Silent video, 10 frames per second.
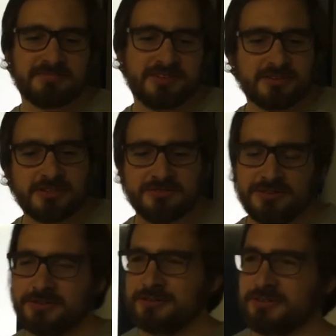Those of
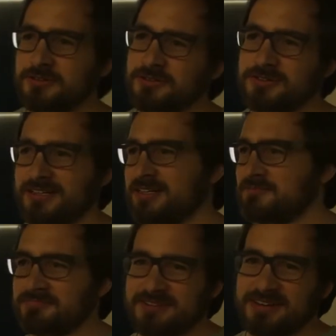you who do,
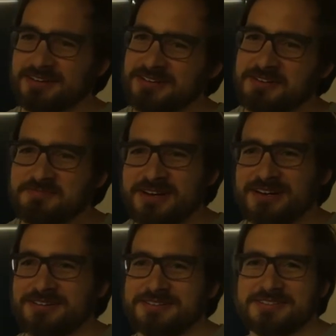get another
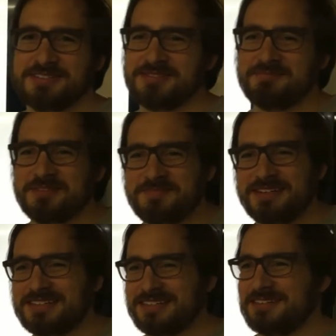beer or some more
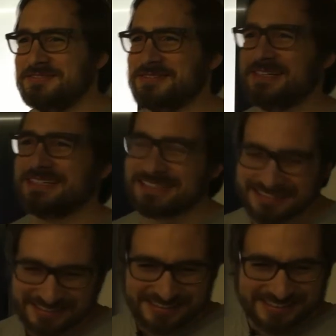pizza if you want.
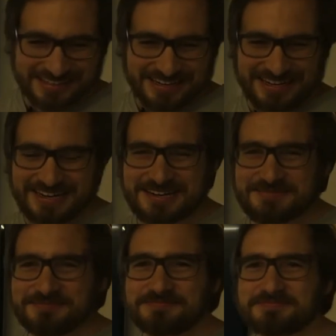
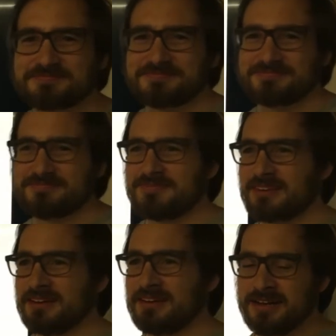
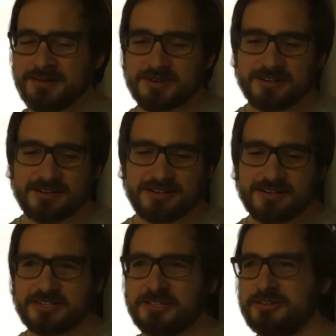Then I'm
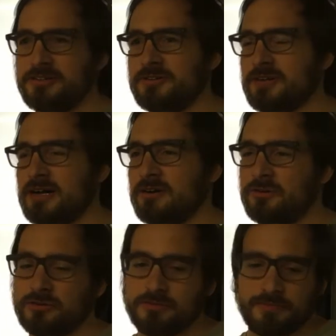gonna show you
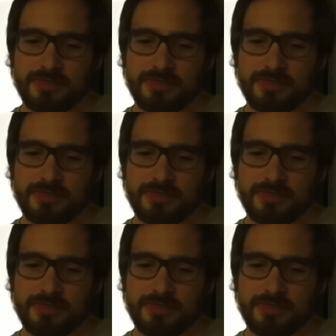how